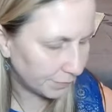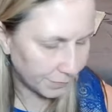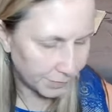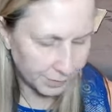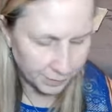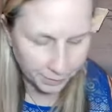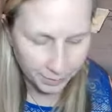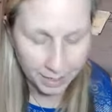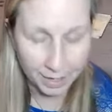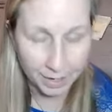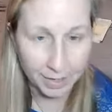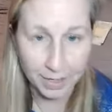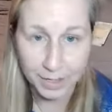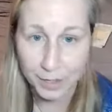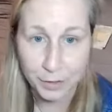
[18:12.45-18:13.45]
So yeah,
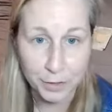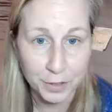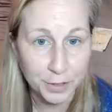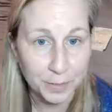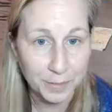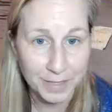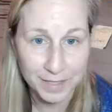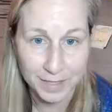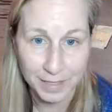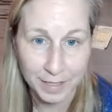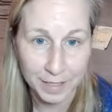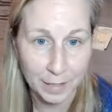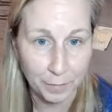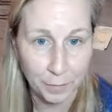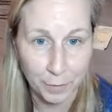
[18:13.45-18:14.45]
you're just meant to
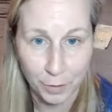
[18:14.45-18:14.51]
live,